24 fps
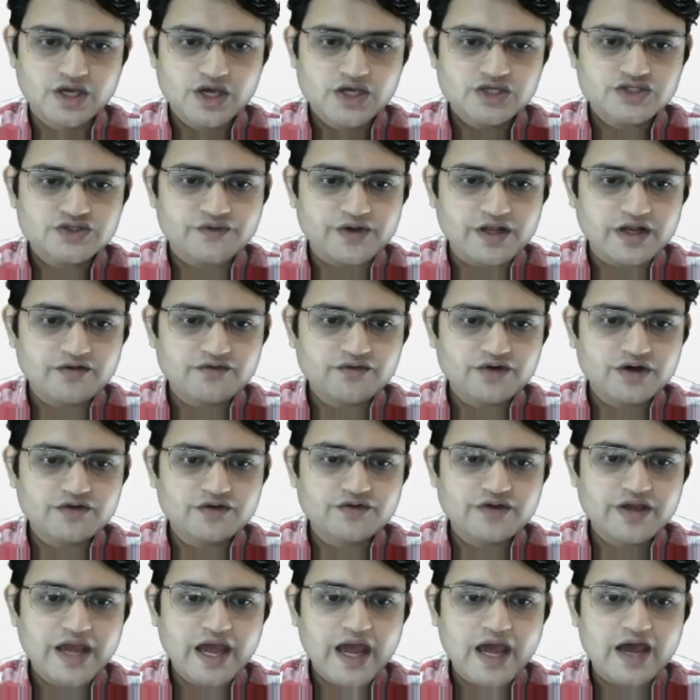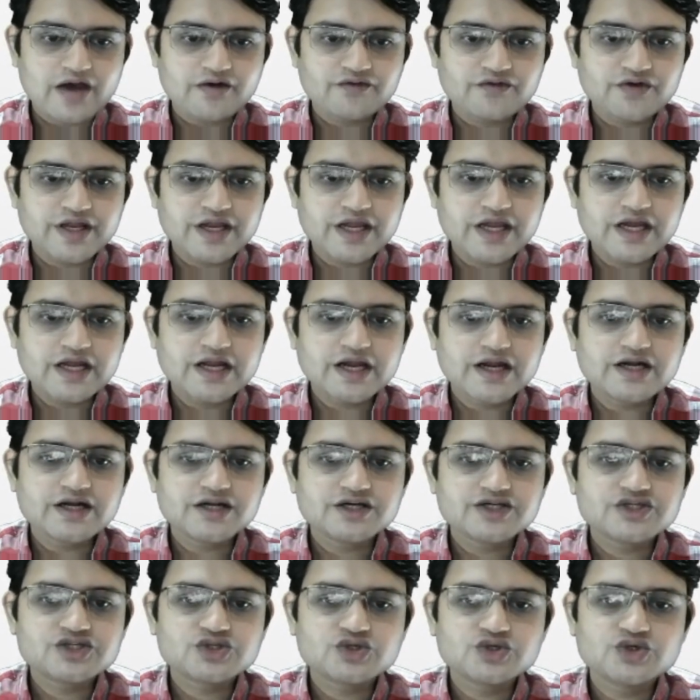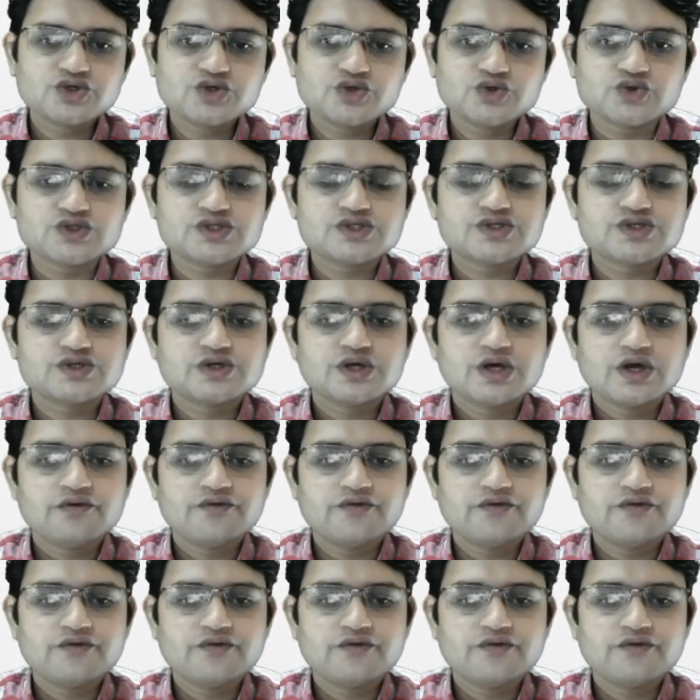So whenever we have Greek letters to use,